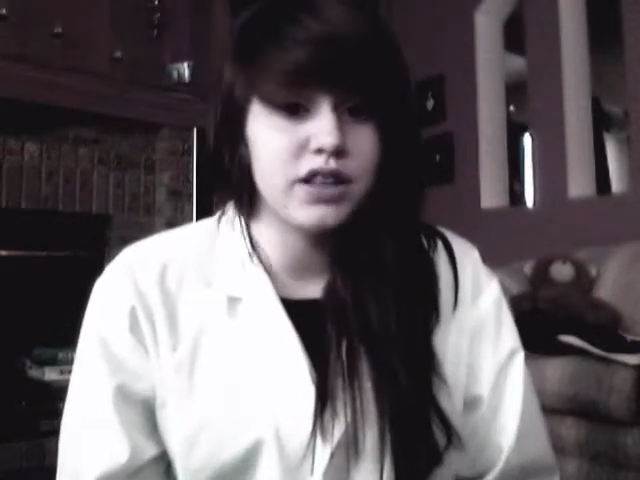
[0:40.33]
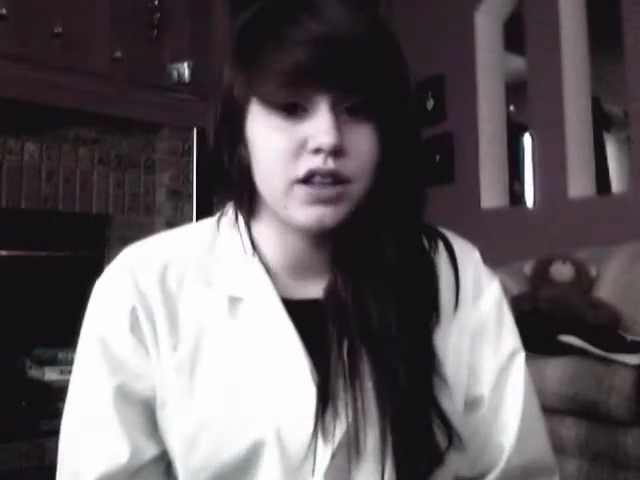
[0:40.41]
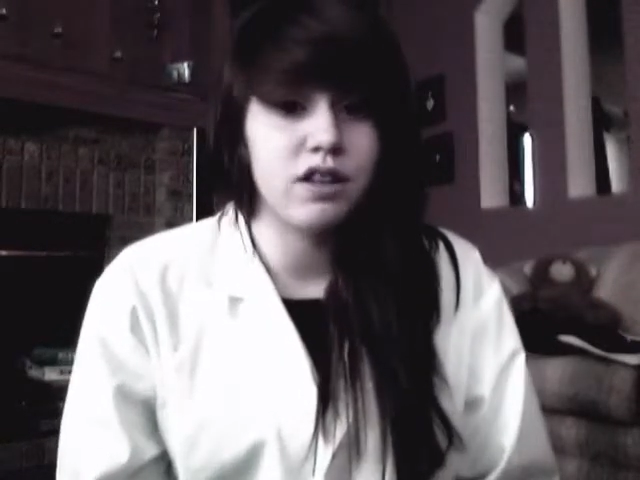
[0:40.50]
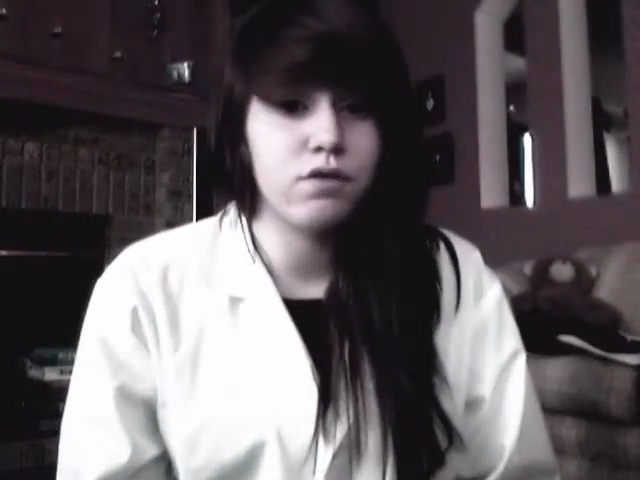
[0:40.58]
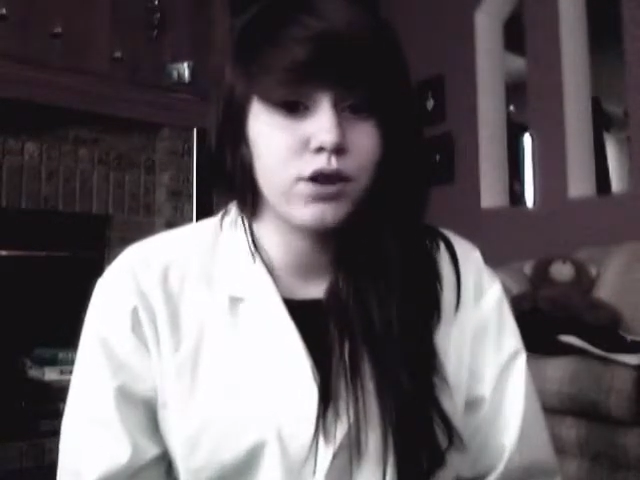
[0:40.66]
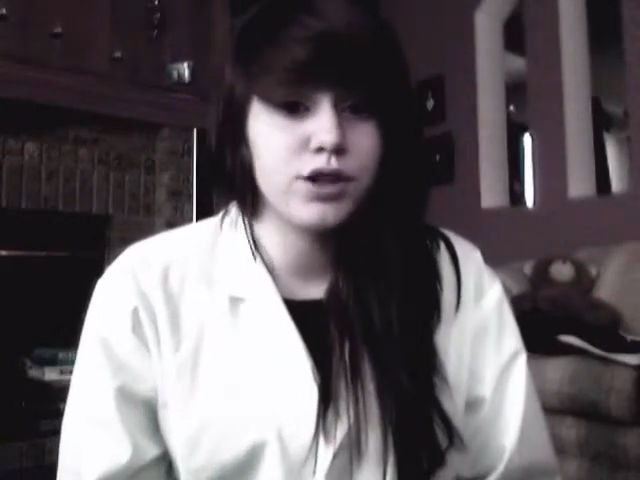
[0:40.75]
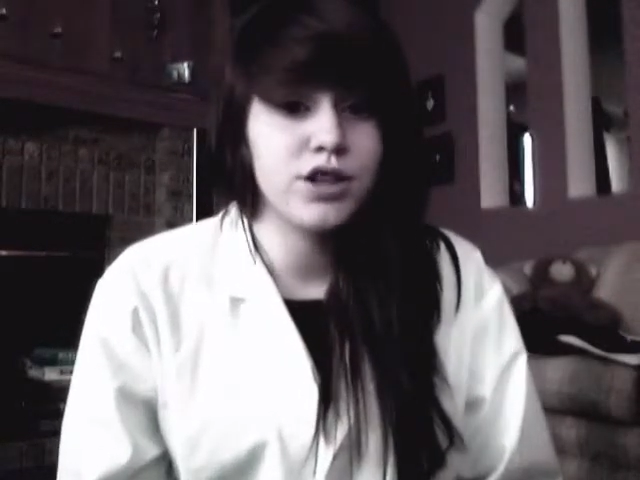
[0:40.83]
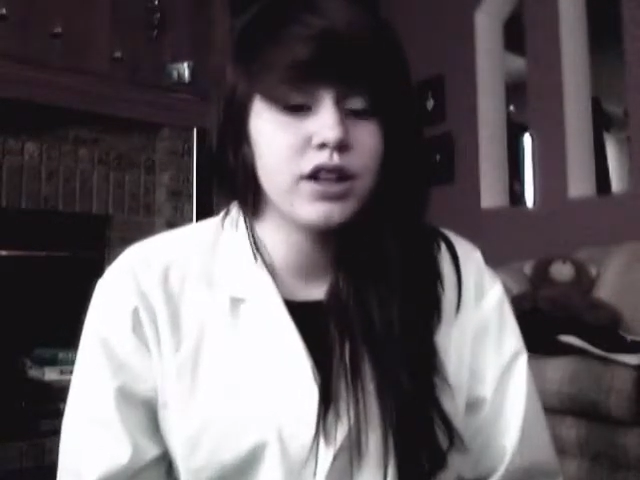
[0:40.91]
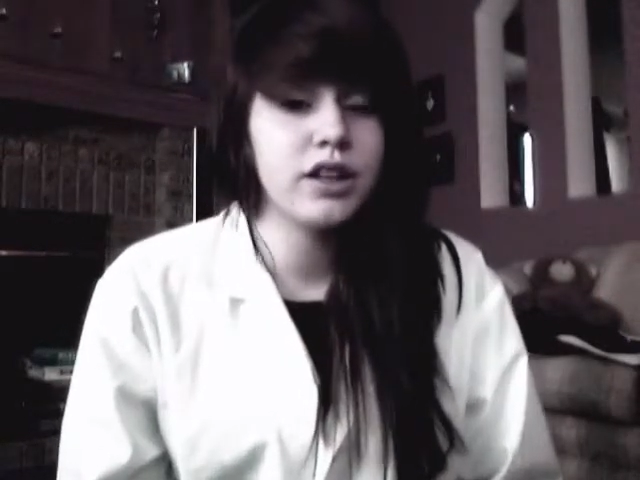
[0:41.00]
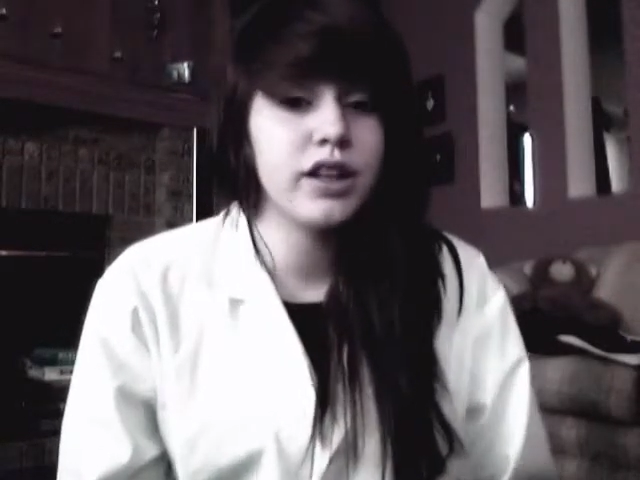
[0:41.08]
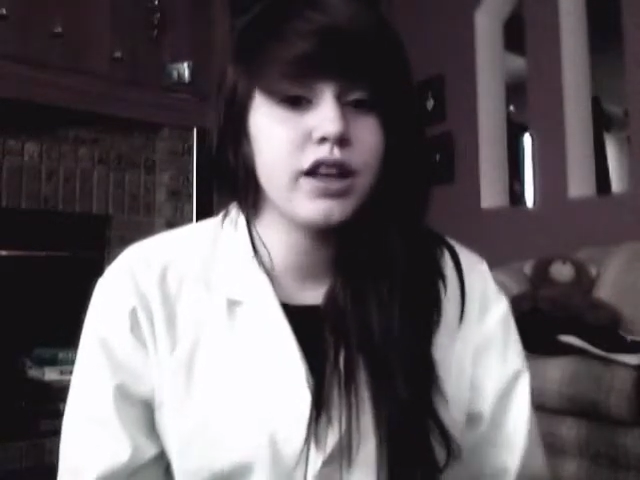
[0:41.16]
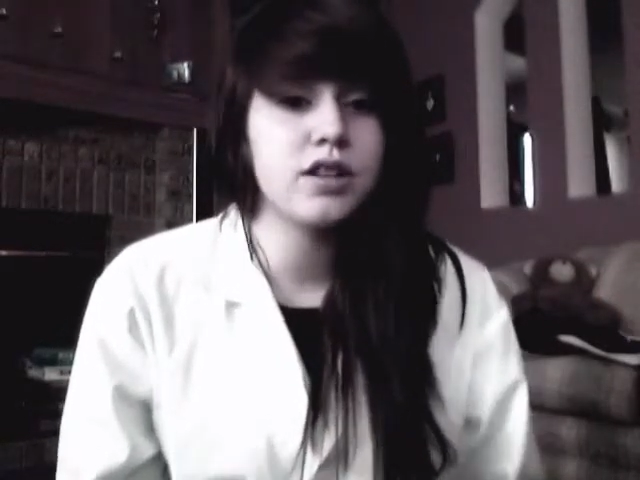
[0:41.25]
and
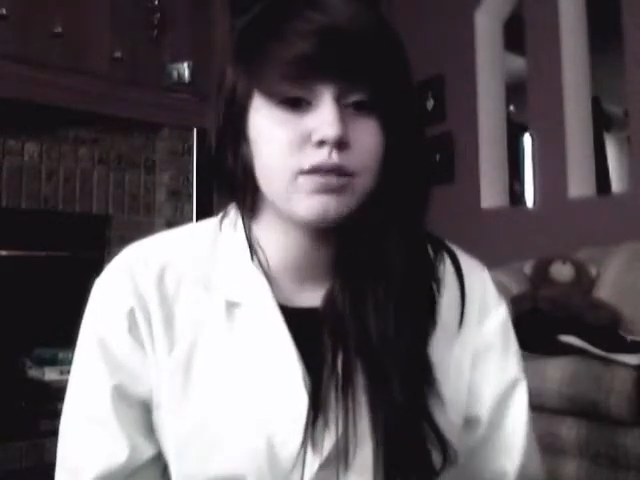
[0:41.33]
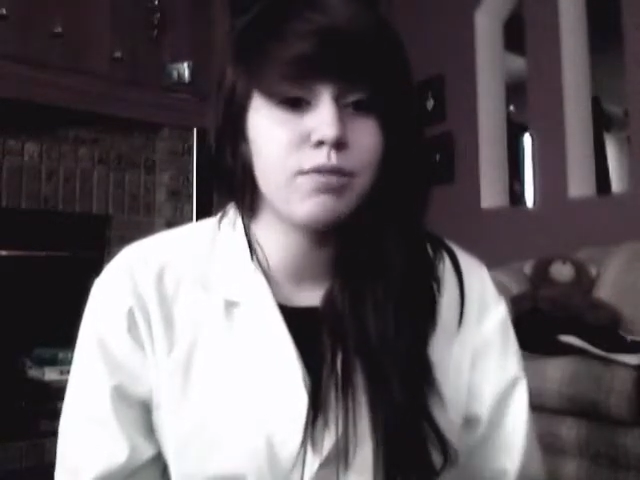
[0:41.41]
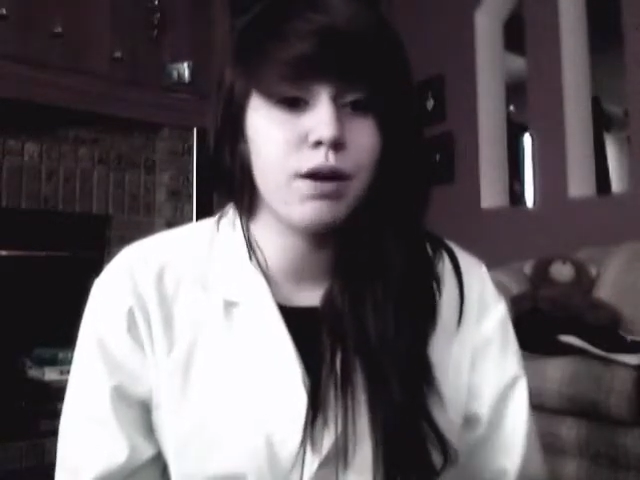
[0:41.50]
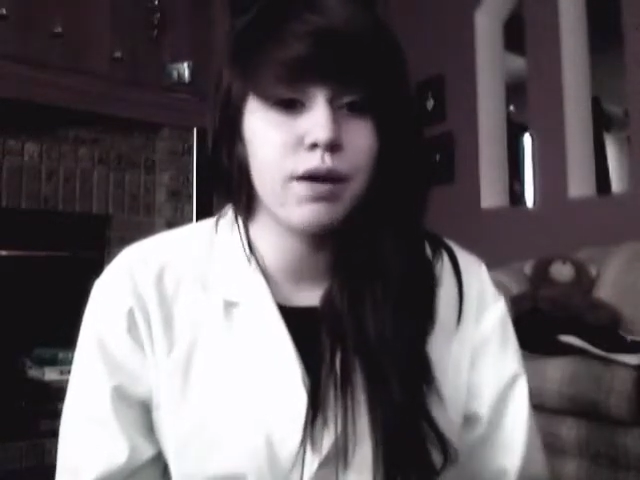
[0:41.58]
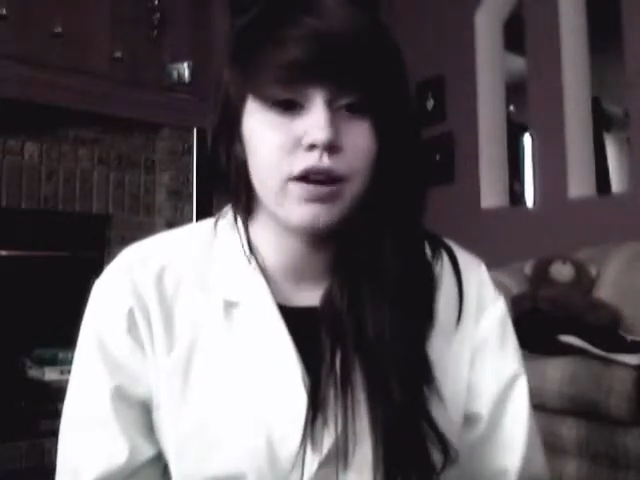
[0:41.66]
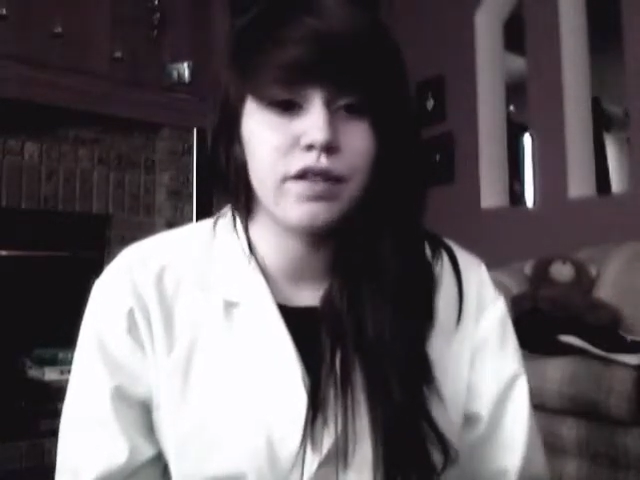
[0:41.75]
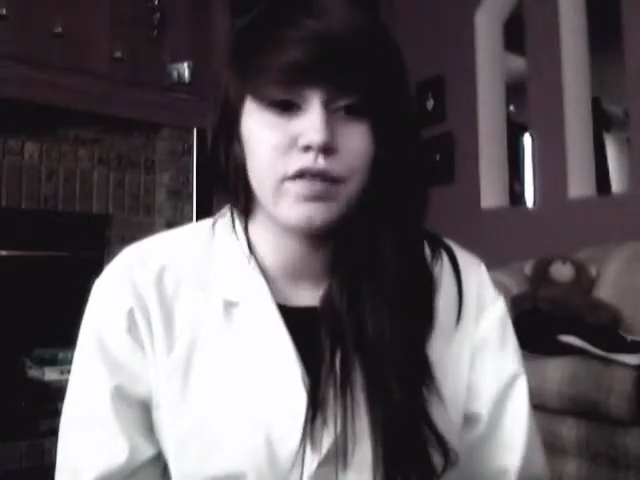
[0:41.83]
unfortunately, a small part of